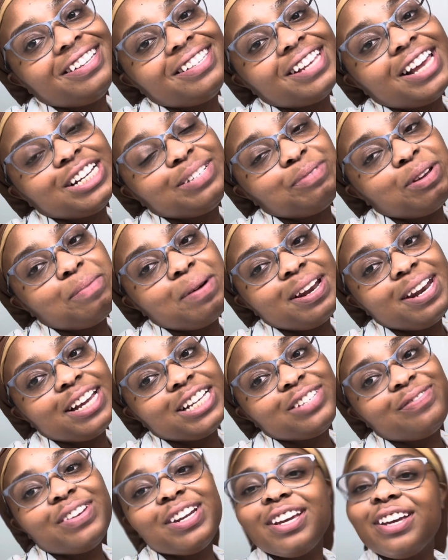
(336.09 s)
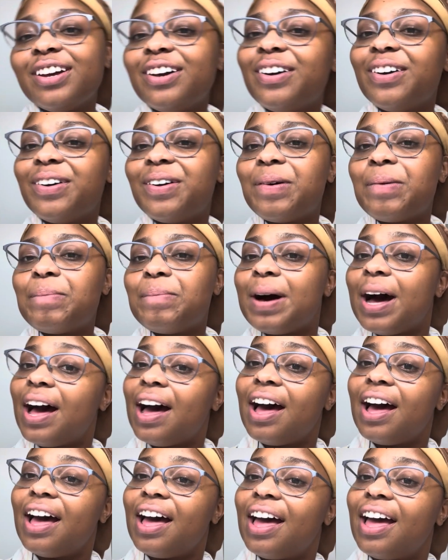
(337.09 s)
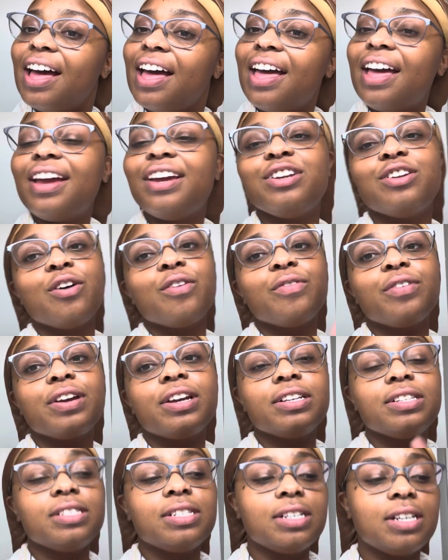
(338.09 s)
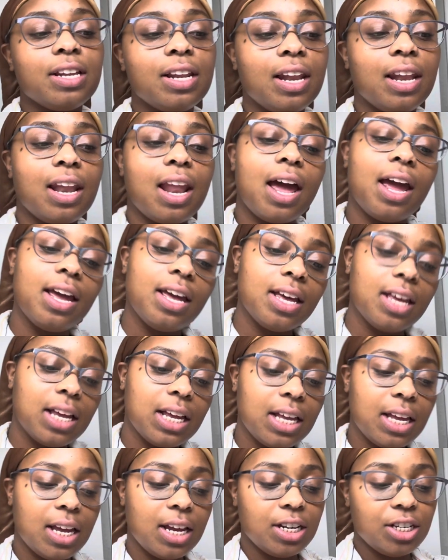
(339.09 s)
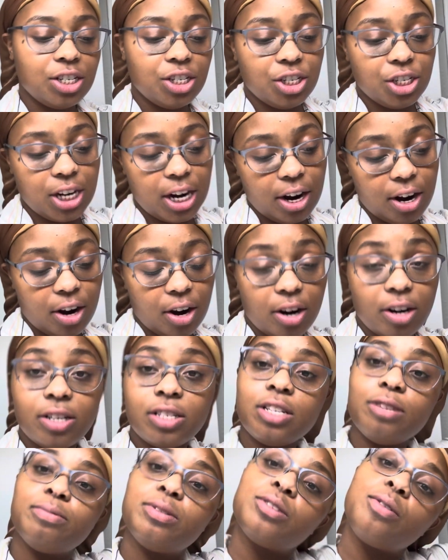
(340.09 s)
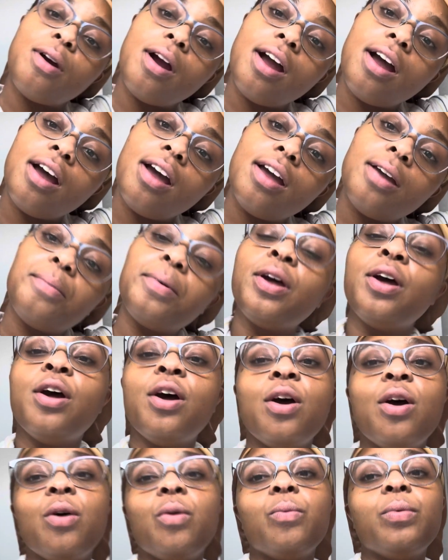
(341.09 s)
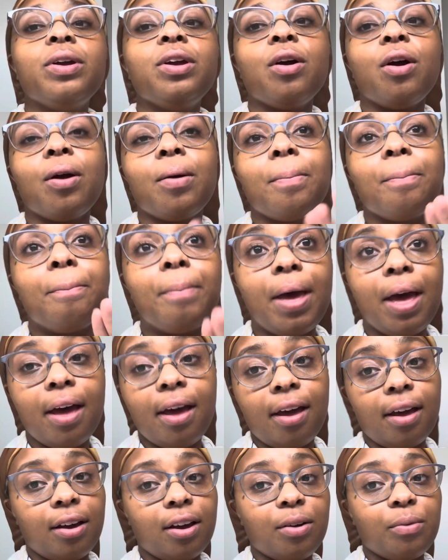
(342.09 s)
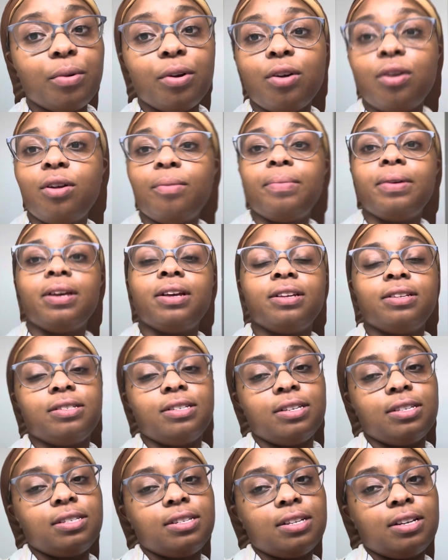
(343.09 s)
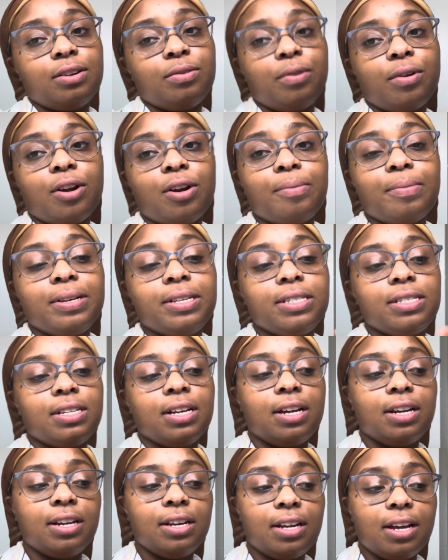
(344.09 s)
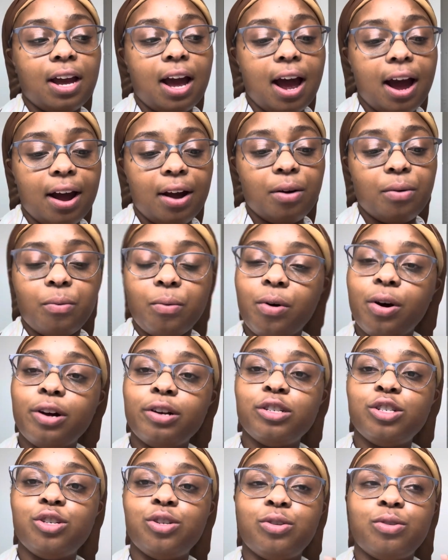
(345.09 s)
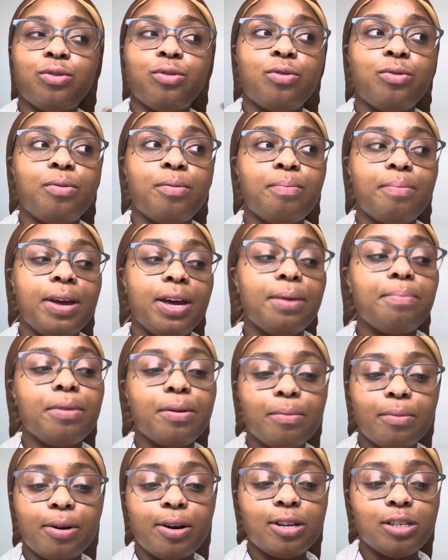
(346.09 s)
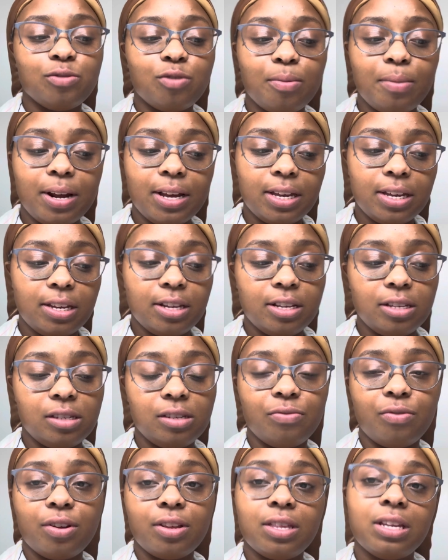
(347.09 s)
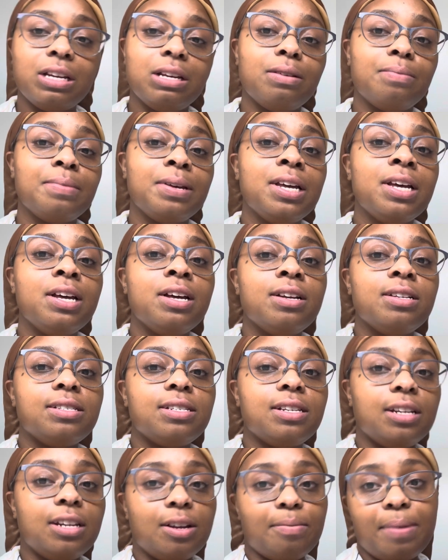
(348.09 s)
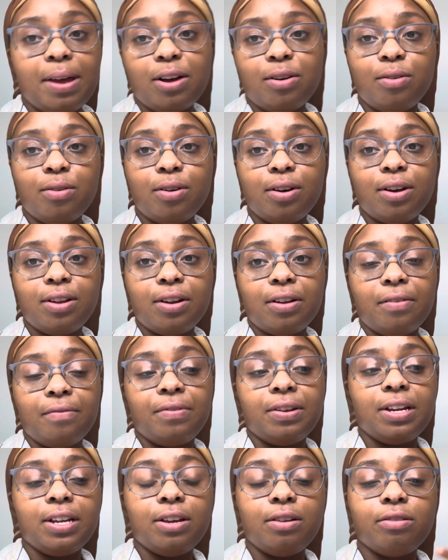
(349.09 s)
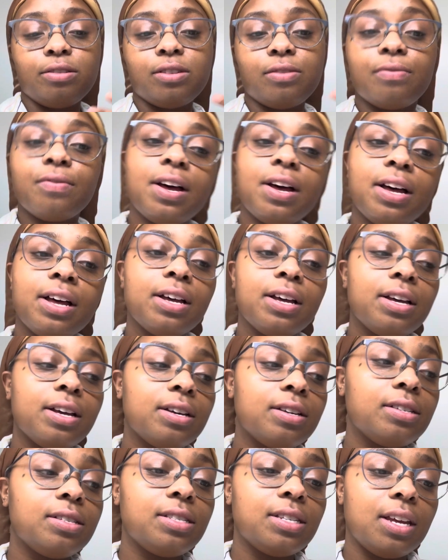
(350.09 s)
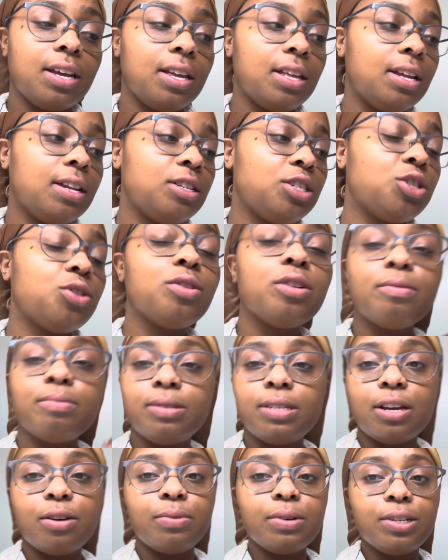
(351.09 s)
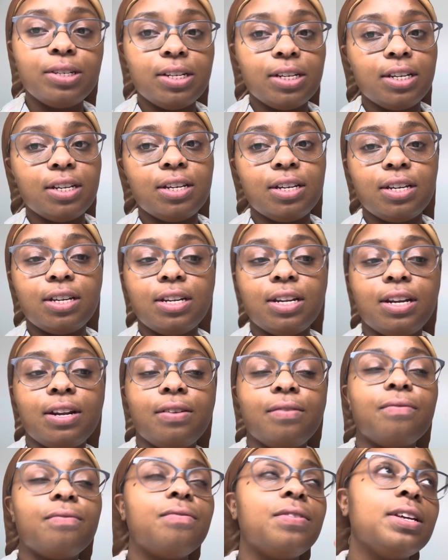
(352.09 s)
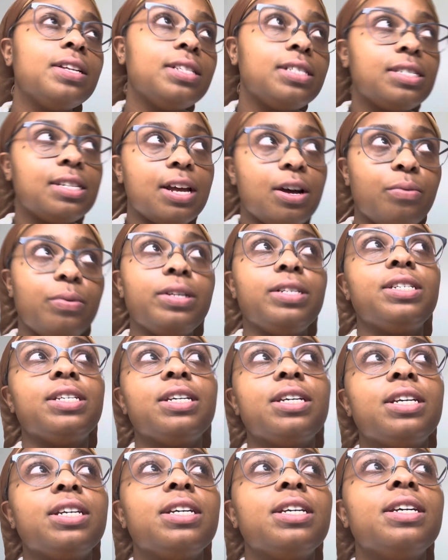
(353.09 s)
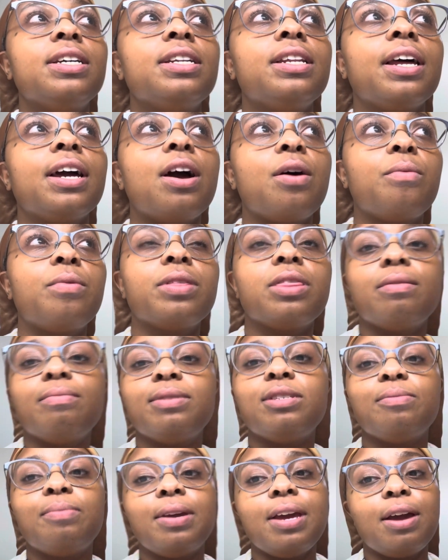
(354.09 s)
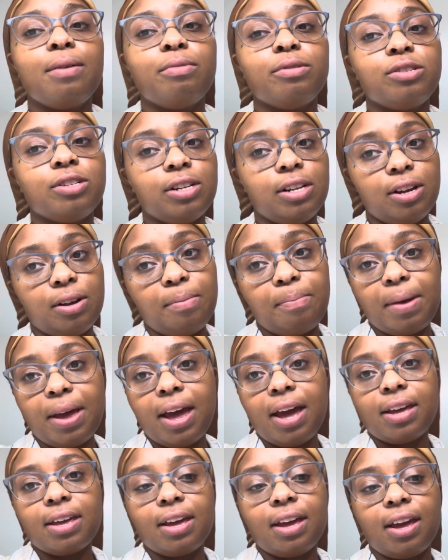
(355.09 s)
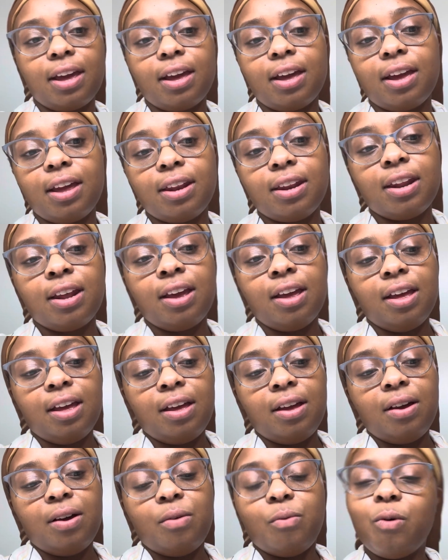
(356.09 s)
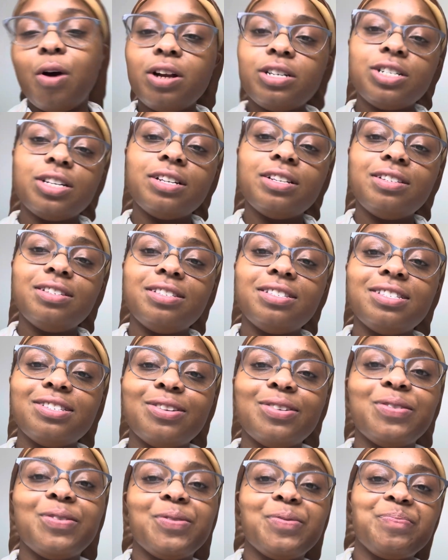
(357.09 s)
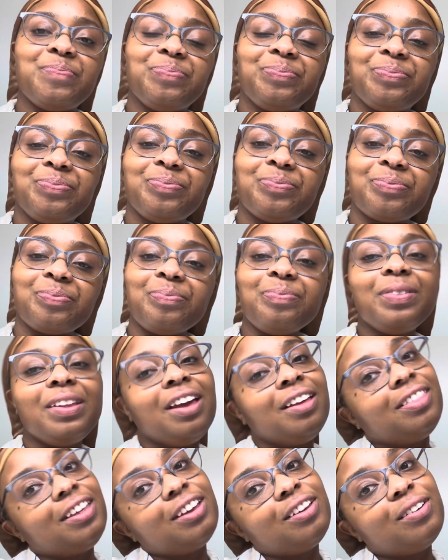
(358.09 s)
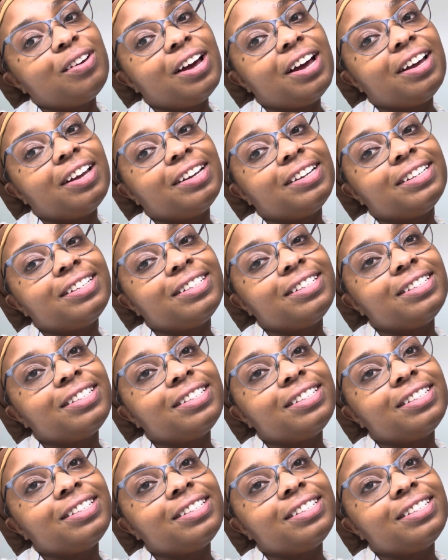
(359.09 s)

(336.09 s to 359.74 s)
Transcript: Catch me in my next video. Bye. Don't forget to like, share, subscribe. We are back. We're going to be consistent. We're going to be steady. I want to make memories for my kids, for them to look back on of videos of us and trips that we did and events that we did. Like, I want them to be able to look back and watch us. So thank you, guys.